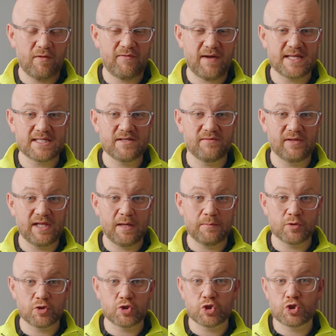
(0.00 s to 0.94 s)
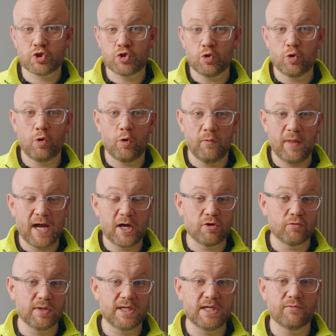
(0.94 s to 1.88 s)
effectively able to store that
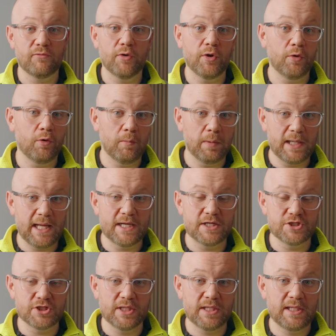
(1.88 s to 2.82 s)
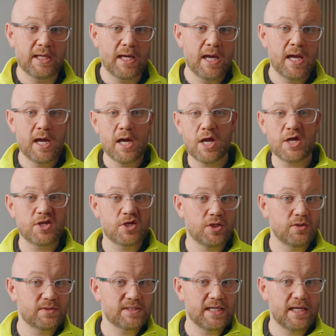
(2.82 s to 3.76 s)
green renewable energy and
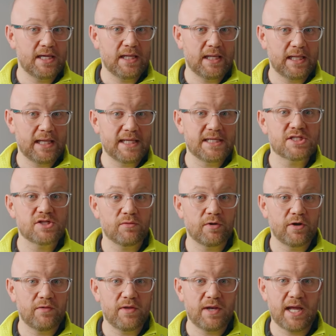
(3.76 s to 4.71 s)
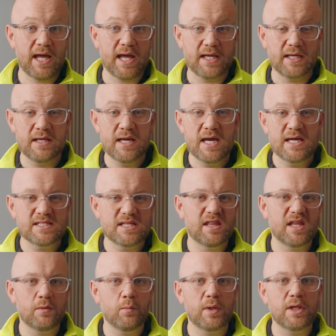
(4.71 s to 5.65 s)
use it later on in the day. It's a
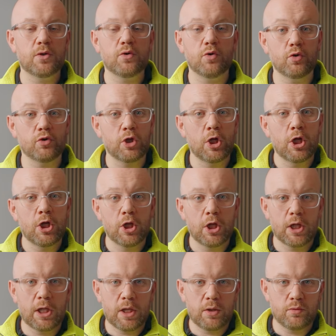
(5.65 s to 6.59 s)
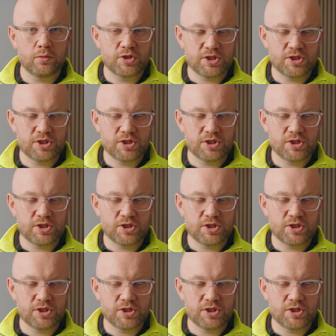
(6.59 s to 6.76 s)
thing we call load